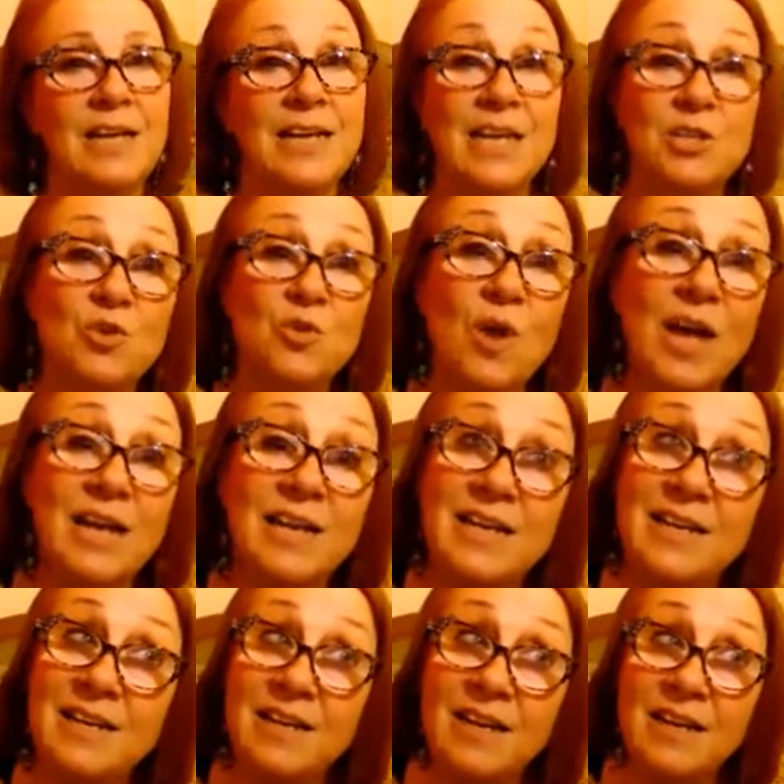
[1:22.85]
Let your eye
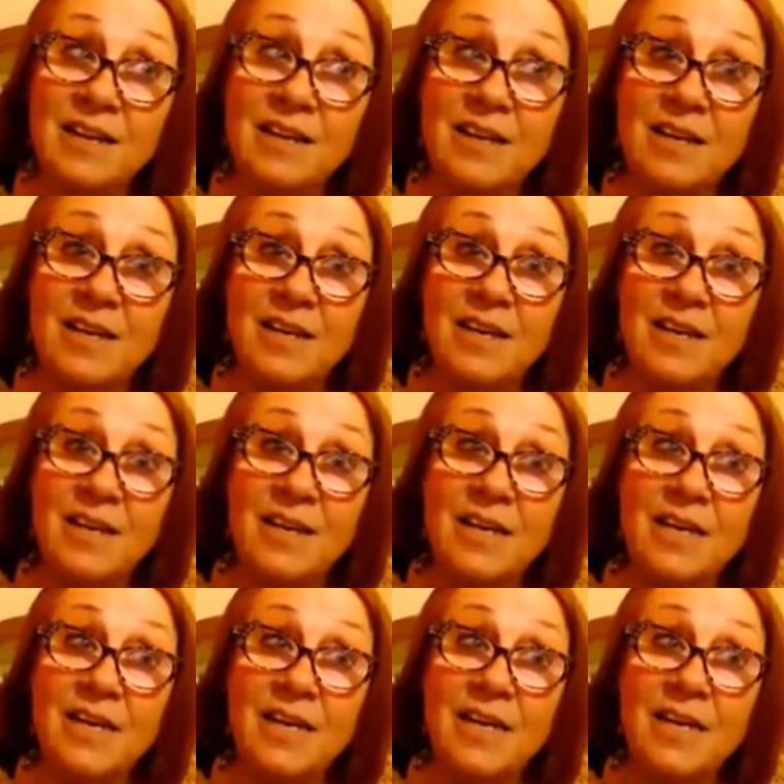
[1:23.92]
linger,
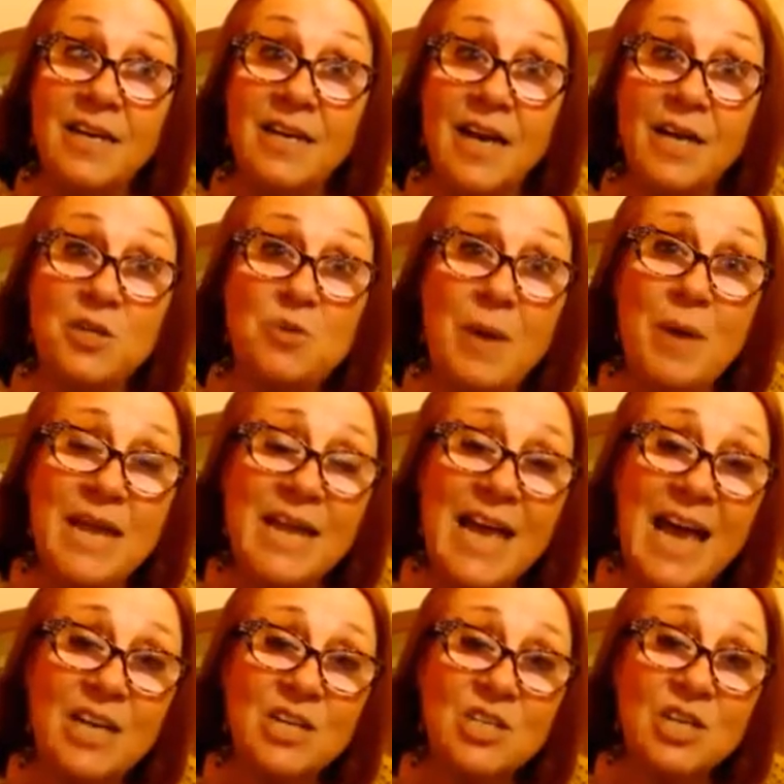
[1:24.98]
and you may
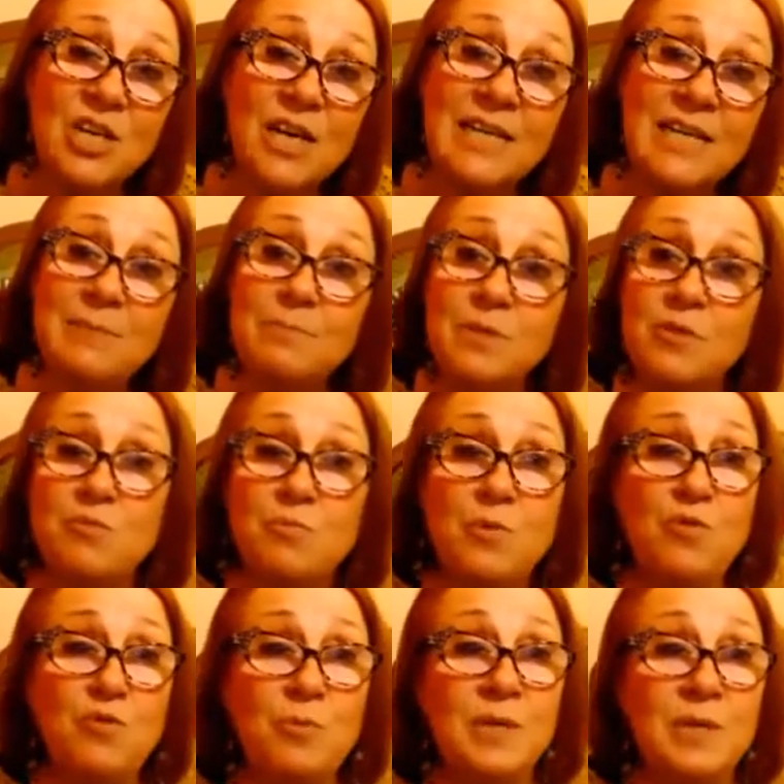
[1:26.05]
catch a glimpse of
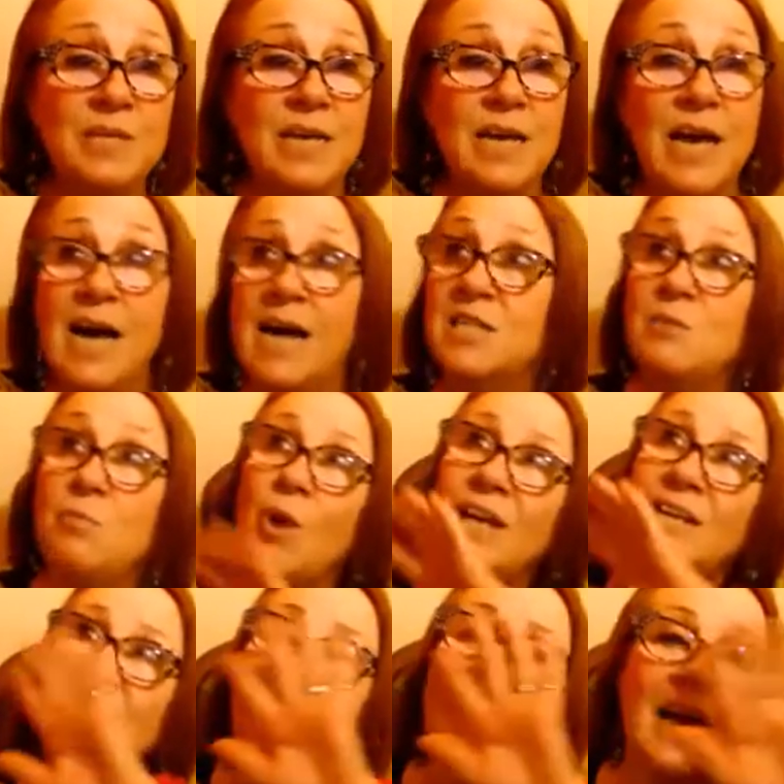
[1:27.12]
movement as a
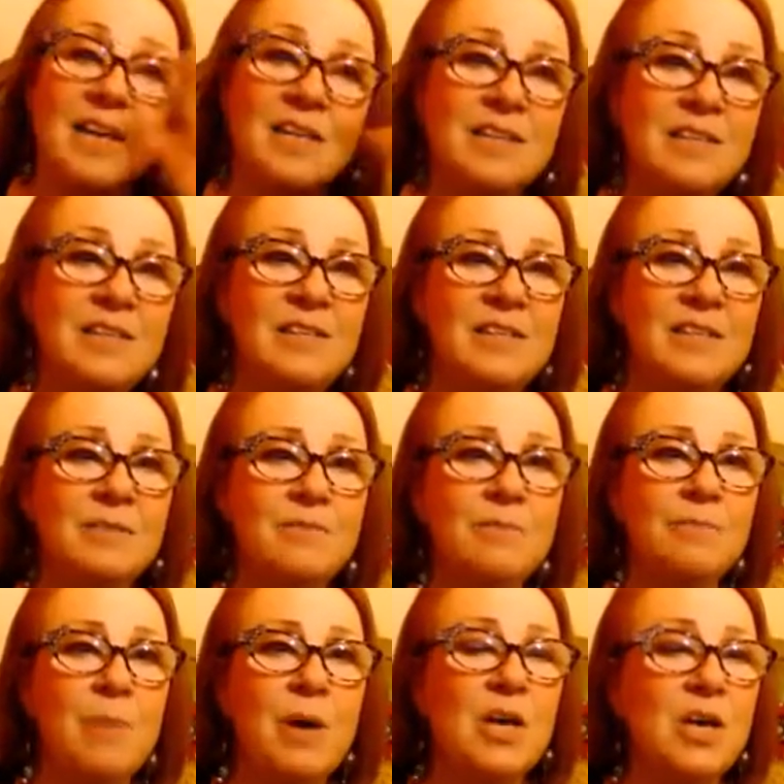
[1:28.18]
brightly coloured
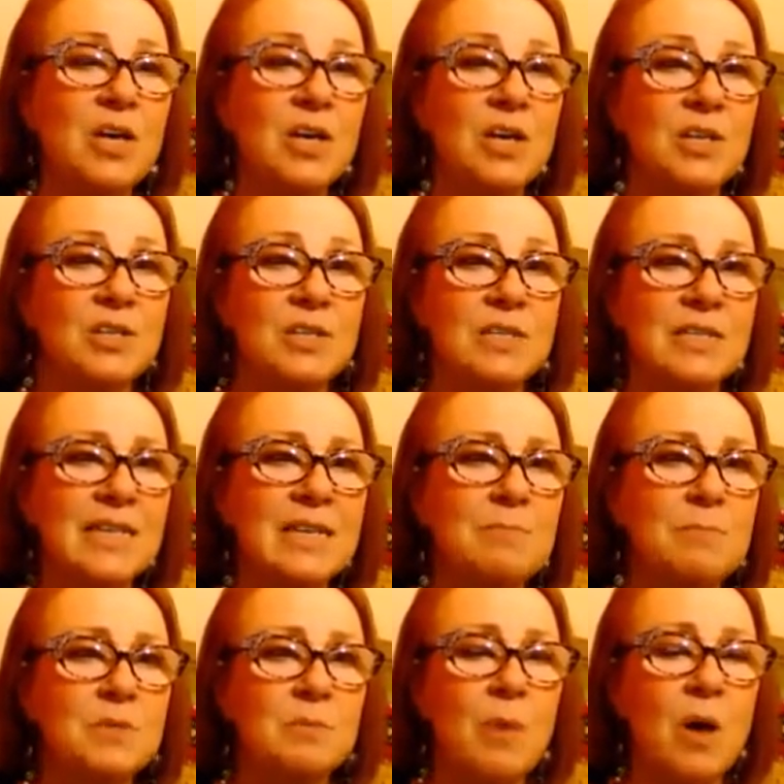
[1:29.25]
bird
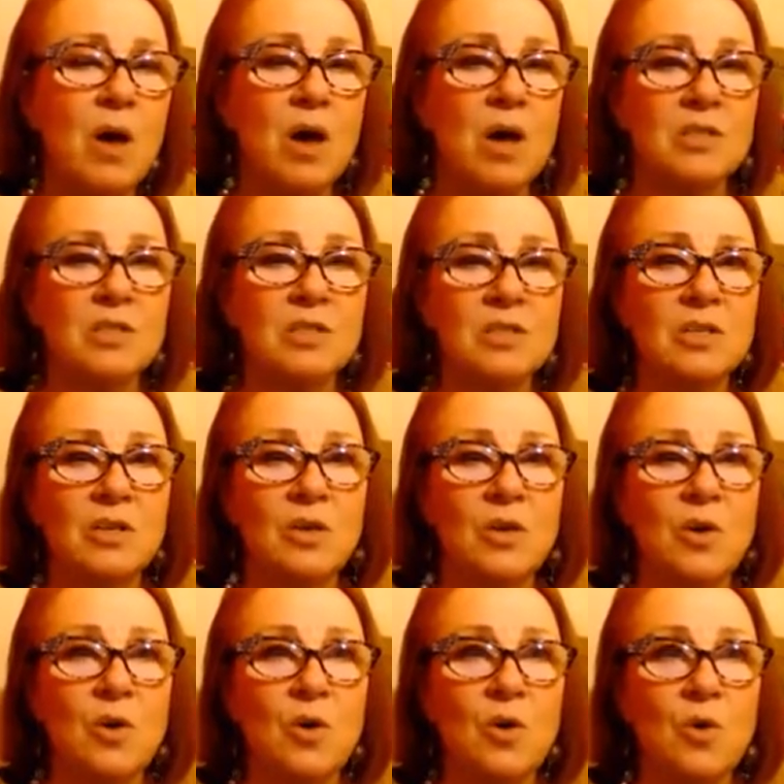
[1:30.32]
skims past,
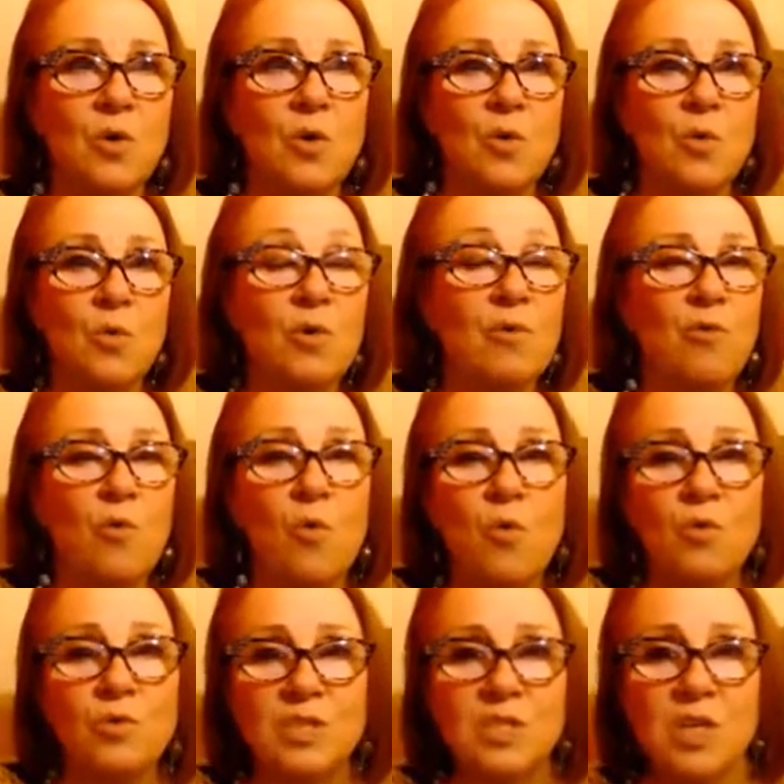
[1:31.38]
or a
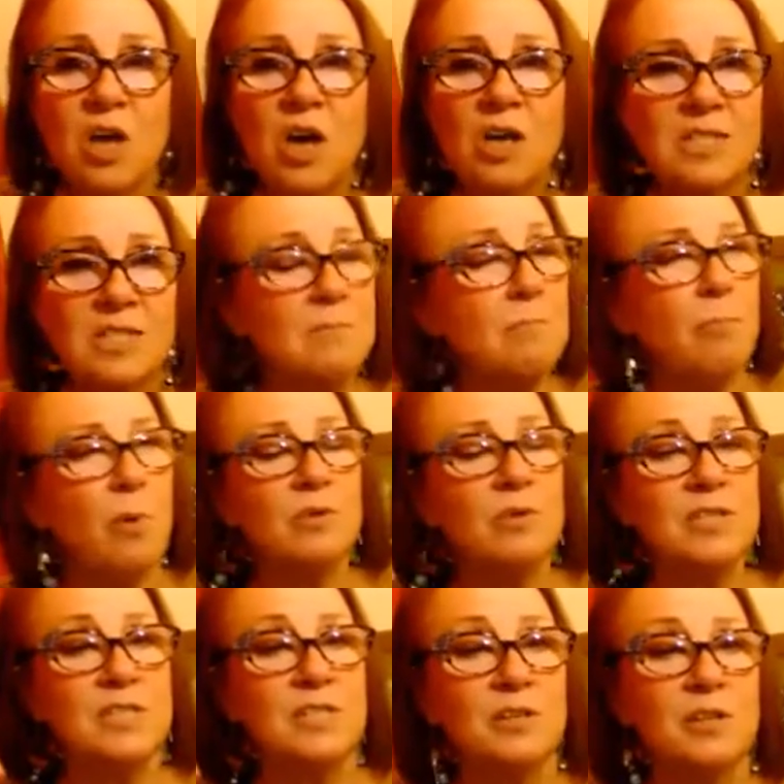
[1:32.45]
fawn starts and
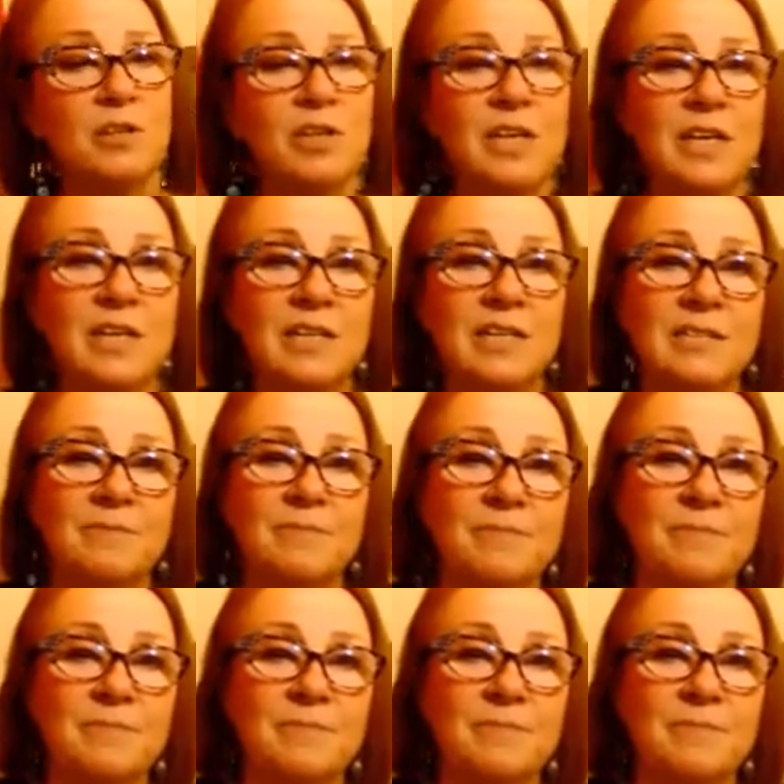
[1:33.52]
bolts into the thicket.